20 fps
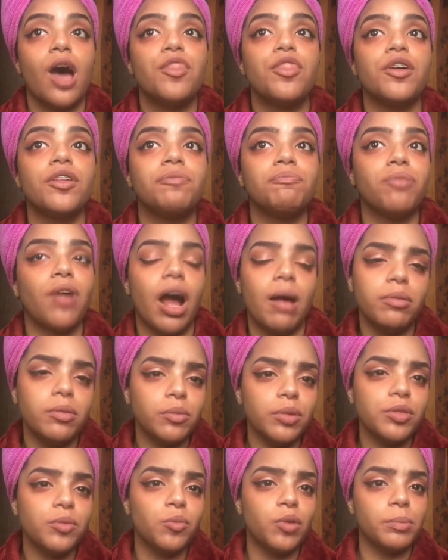The problem
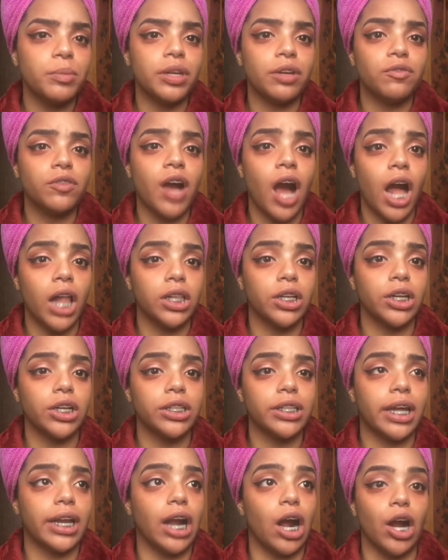with women of color
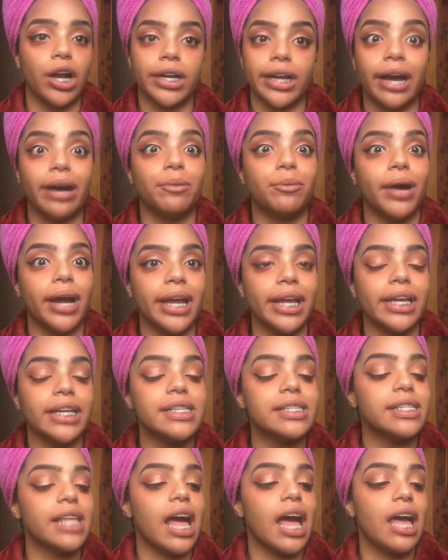that are not white
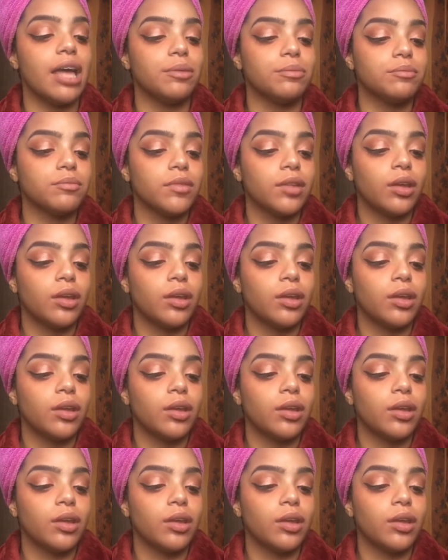is that